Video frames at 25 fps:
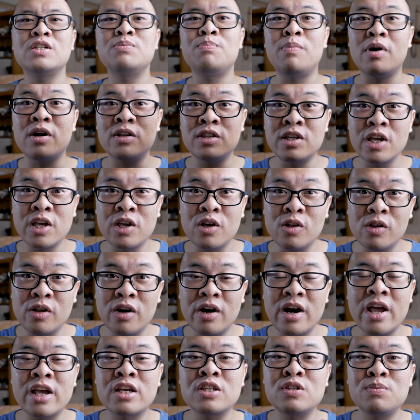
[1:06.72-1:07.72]
this
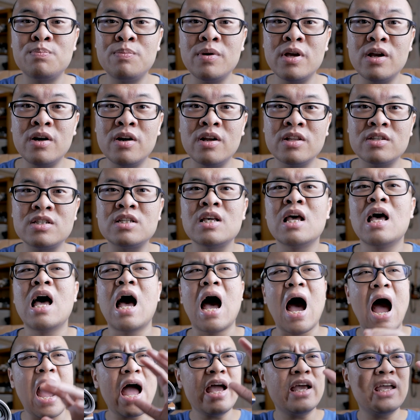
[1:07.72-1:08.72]
particular experience,
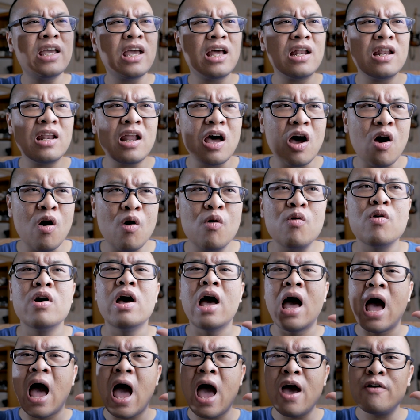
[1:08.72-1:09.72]
I can now
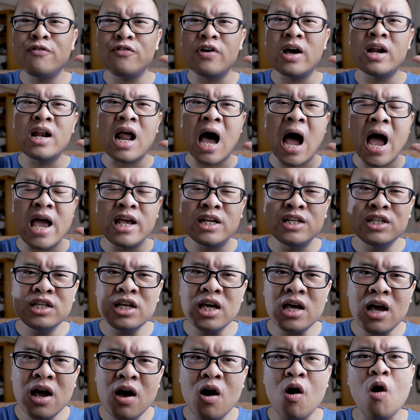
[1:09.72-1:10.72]
have an
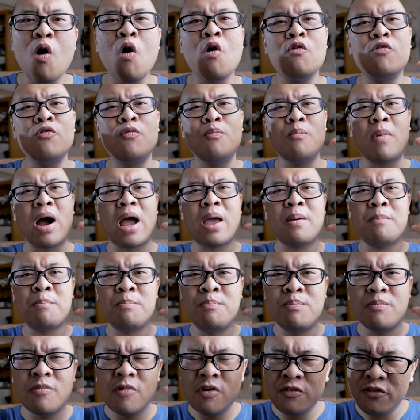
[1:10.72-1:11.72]
idea of
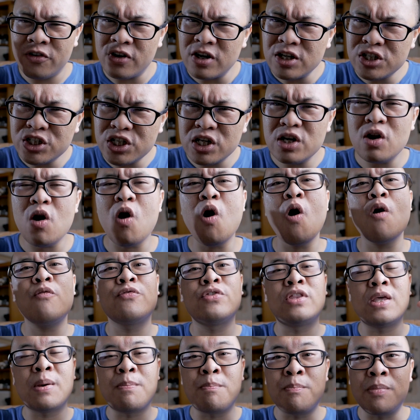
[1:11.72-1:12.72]
my version
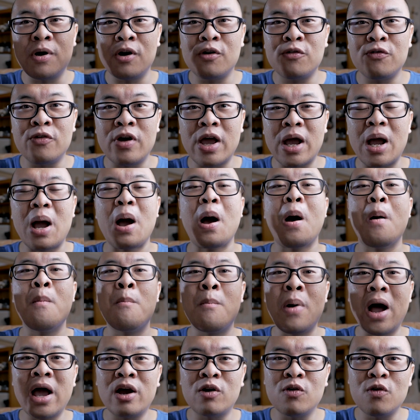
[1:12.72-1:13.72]
of the perfect
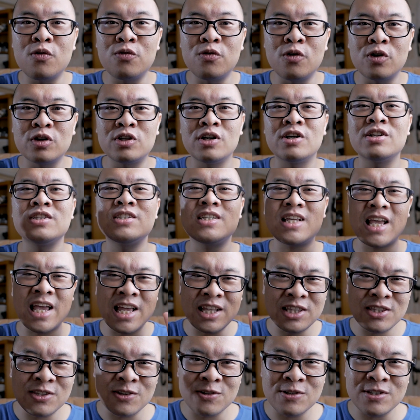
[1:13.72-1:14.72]
Micro Four Thirds
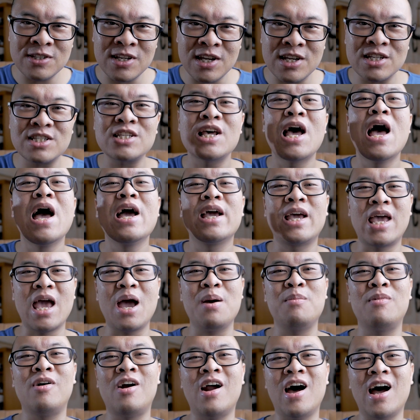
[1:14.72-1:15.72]
enthusiast
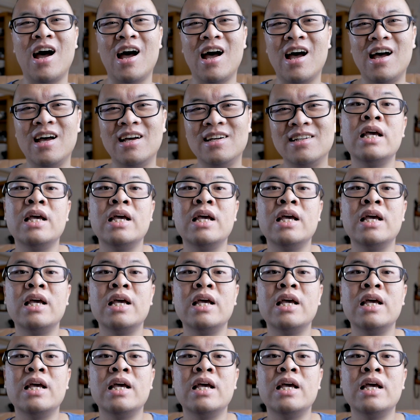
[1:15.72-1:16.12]
camera.